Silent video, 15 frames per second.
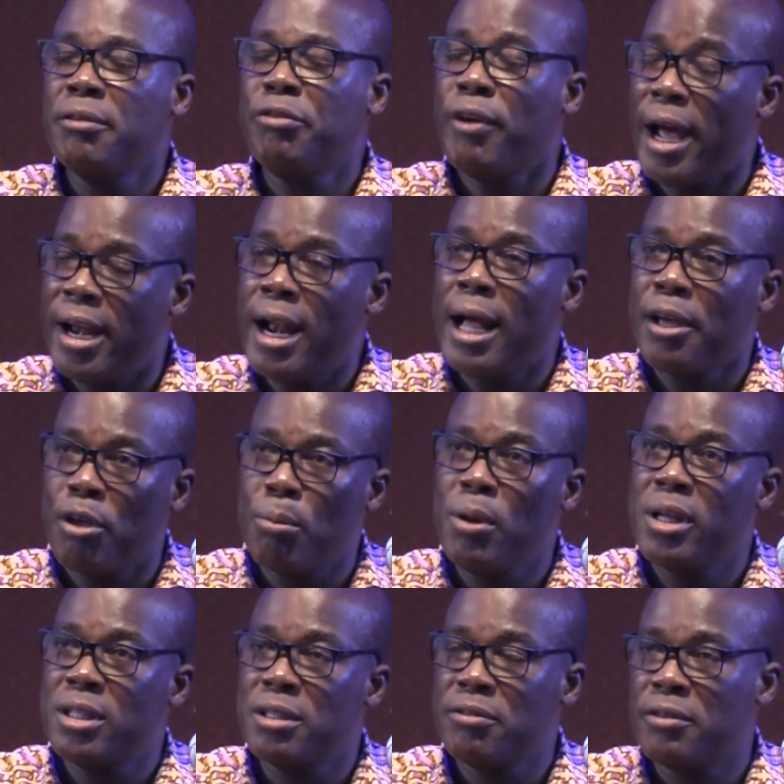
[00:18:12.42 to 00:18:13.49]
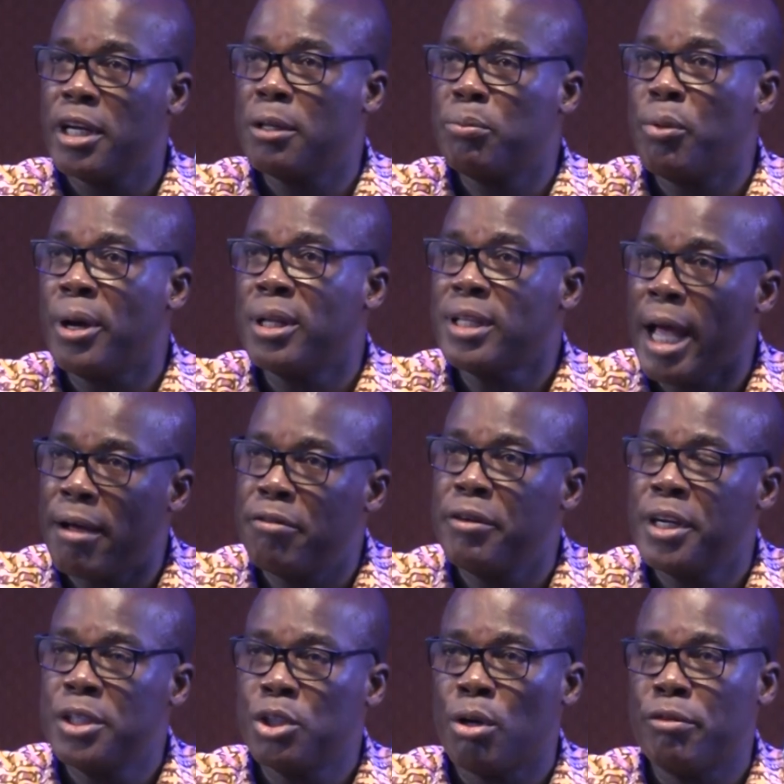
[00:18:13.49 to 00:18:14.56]
final cumulative grade point
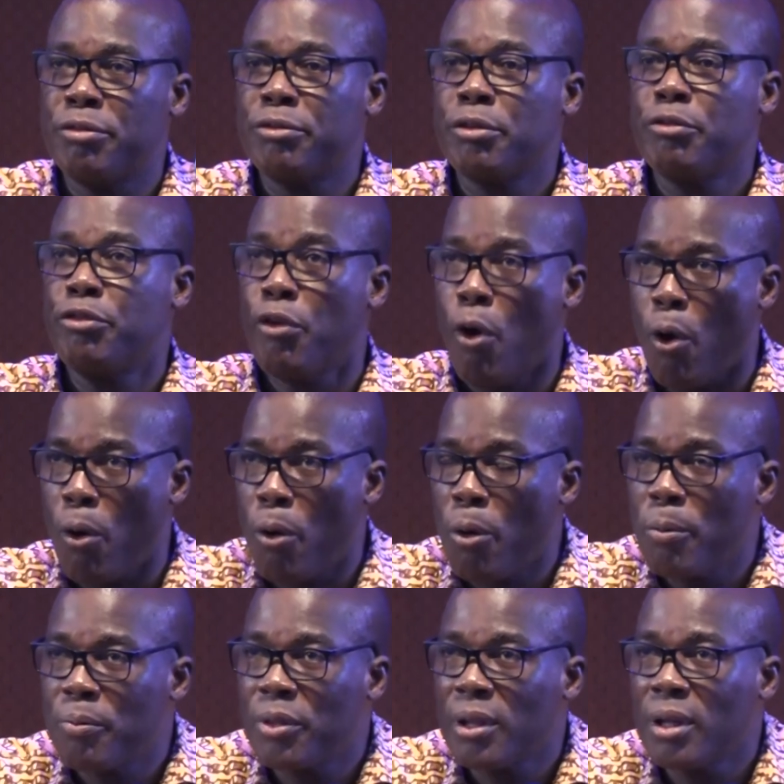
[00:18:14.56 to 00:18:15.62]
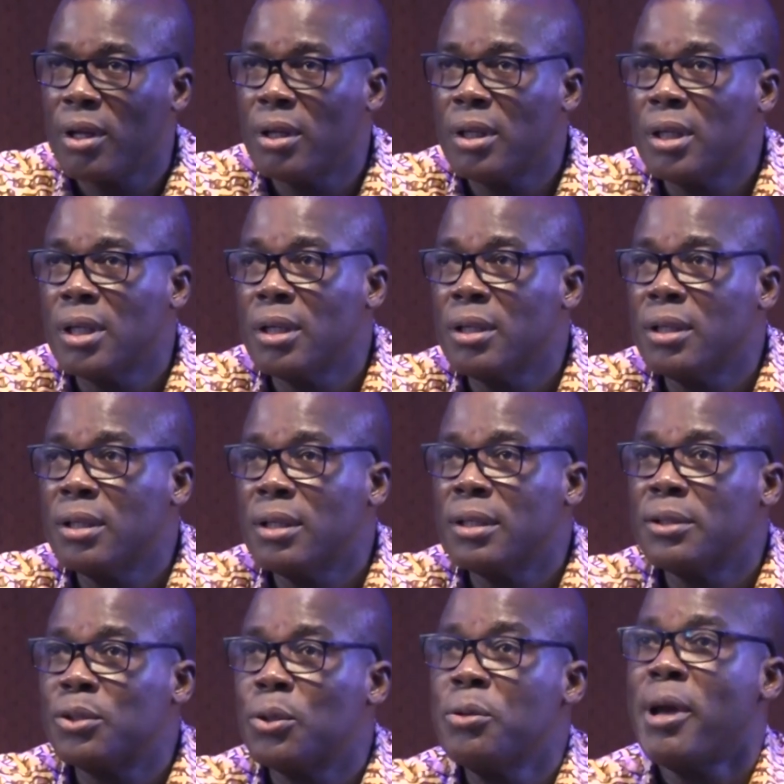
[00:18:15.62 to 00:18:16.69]
average of 4.
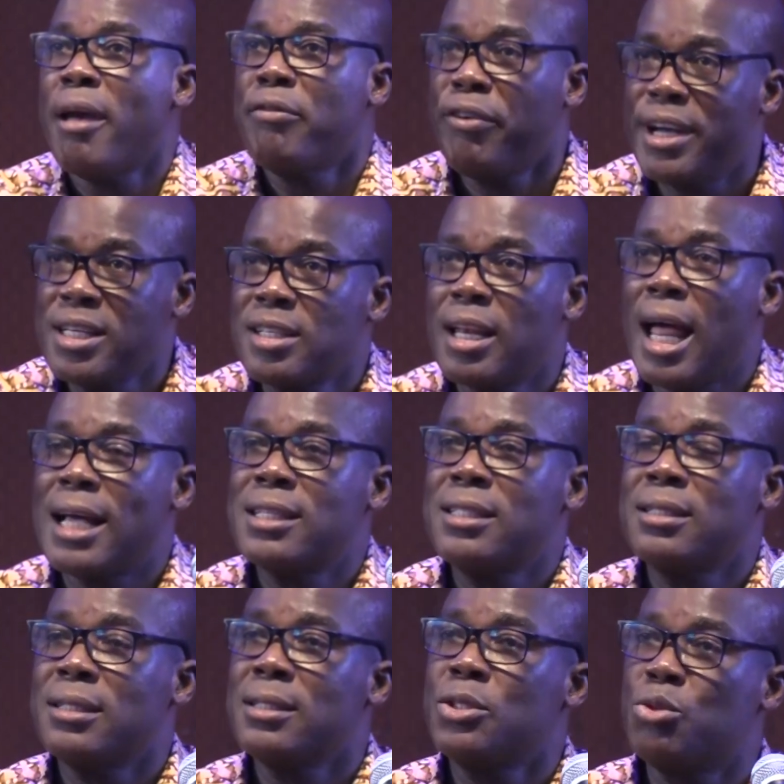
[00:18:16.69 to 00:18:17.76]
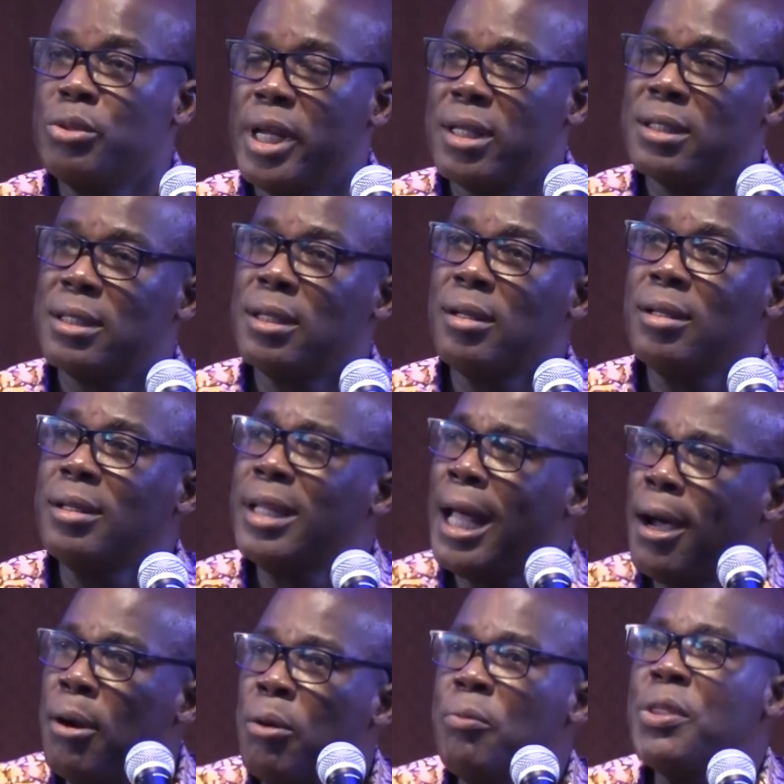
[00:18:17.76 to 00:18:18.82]
So you're a first class student.
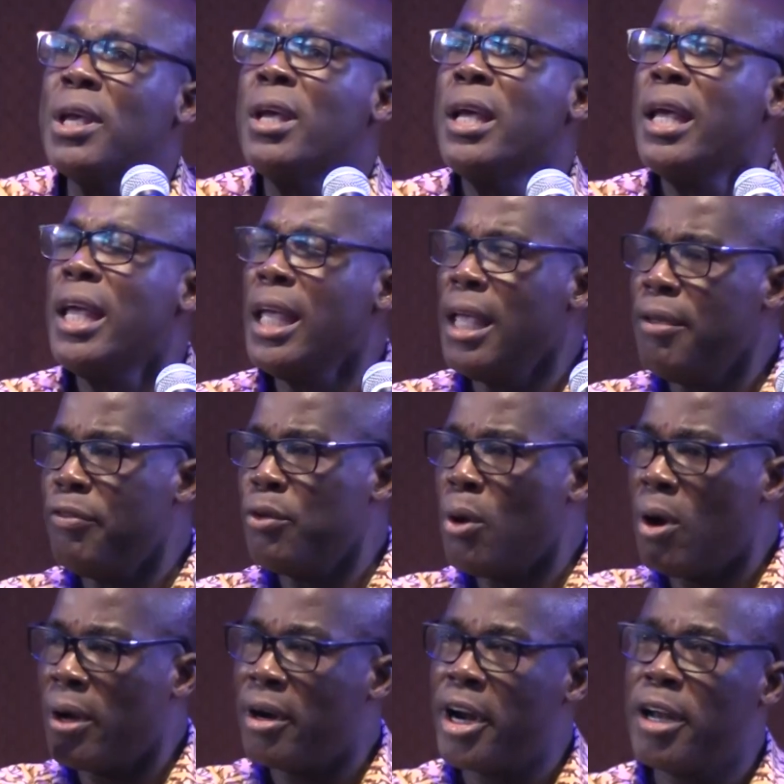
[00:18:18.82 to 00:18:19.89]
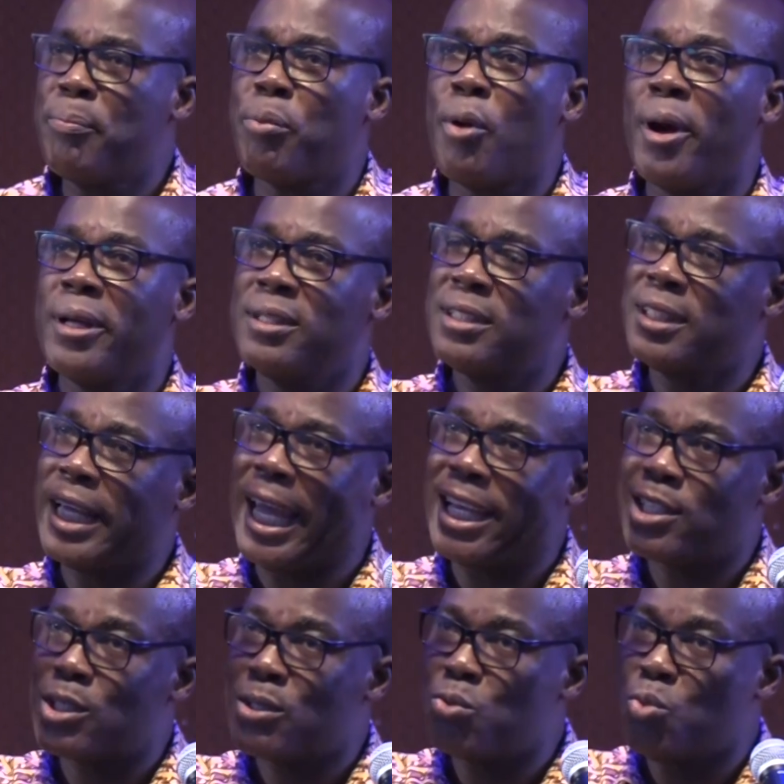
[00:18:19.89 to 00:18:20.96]
Now, if your grade point
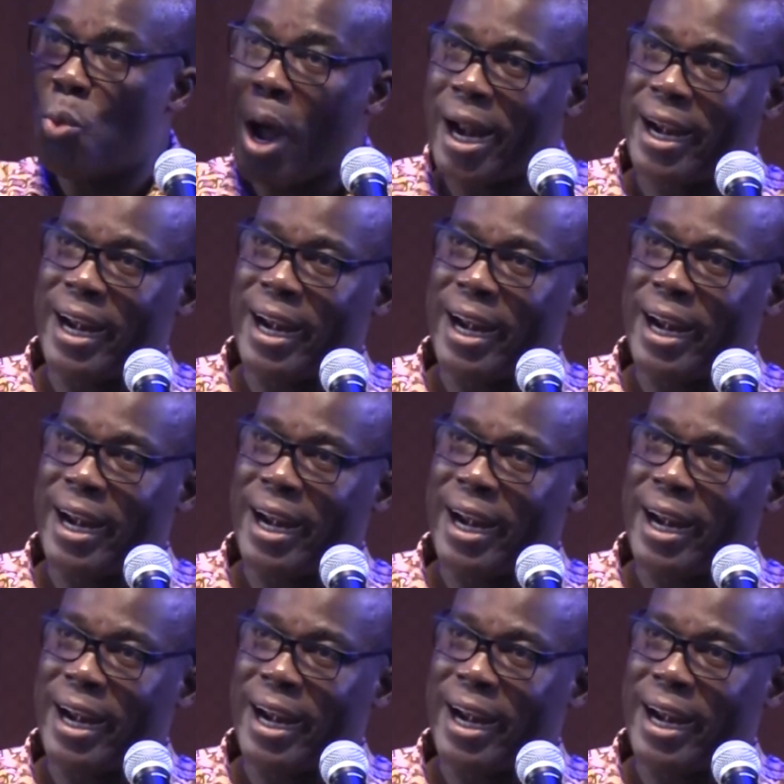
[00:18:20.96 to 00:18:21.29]
is 1,